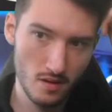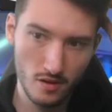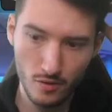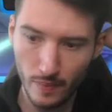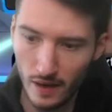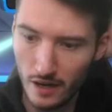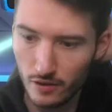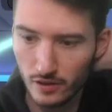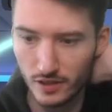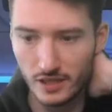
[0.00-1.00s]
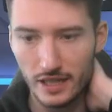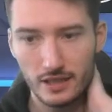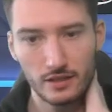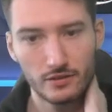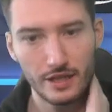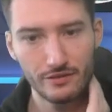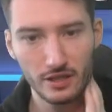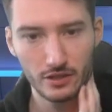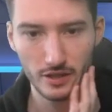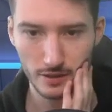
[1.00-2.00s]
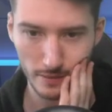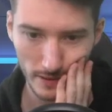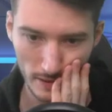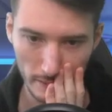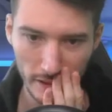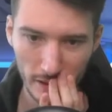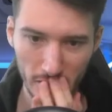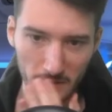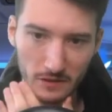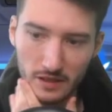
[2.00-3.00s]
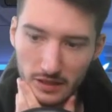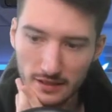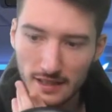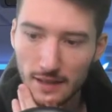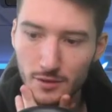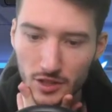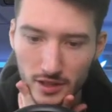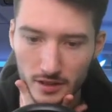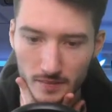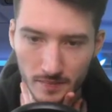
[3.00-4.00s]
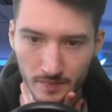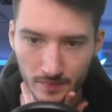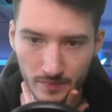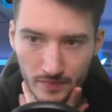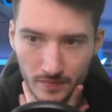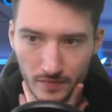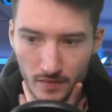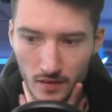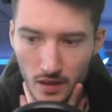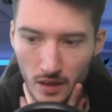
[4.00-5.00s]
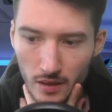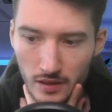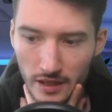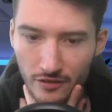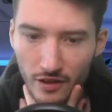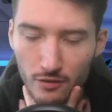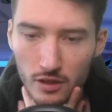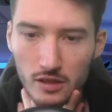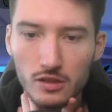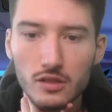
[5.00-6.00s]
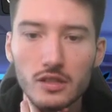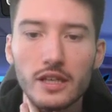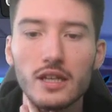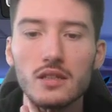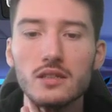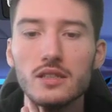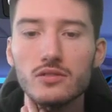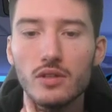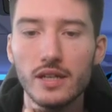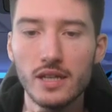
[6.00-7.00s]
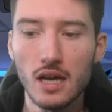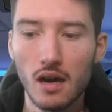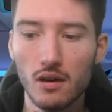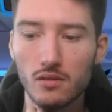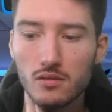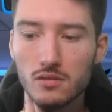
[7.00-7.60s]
to play around a second Graveyard Trespasser, I'm actually going to take the damage here. It's like if I would kill this right now,